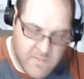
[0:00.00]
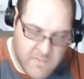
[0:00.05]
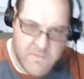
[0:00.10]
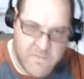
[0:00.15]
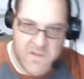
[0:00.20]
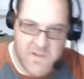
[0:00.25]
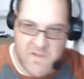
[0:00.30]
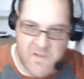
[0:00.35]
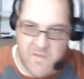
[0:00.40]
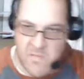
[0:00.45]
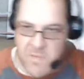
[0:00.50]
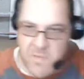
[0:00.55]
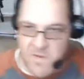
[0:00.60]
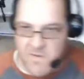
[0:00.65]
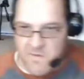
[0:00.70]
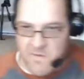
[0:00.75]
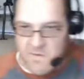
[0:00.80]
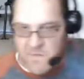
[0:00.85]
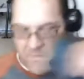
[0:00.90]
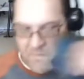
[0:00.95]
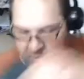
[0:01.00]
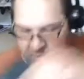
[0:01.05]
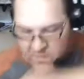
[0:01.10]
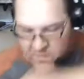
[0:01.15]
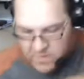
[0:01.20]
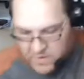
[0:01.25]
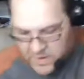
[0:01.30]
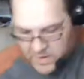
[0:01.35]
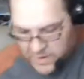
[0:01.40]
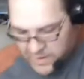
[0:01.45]
6 months of
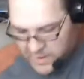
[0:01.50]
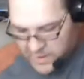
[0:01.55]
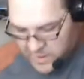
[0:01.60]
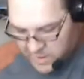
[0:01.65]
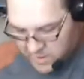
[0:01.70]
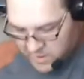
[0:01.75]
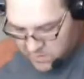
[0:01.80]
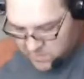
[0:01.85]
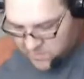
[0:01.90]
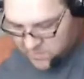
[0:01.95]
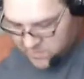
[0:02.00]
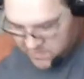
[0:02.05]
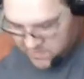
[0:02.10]
arguing with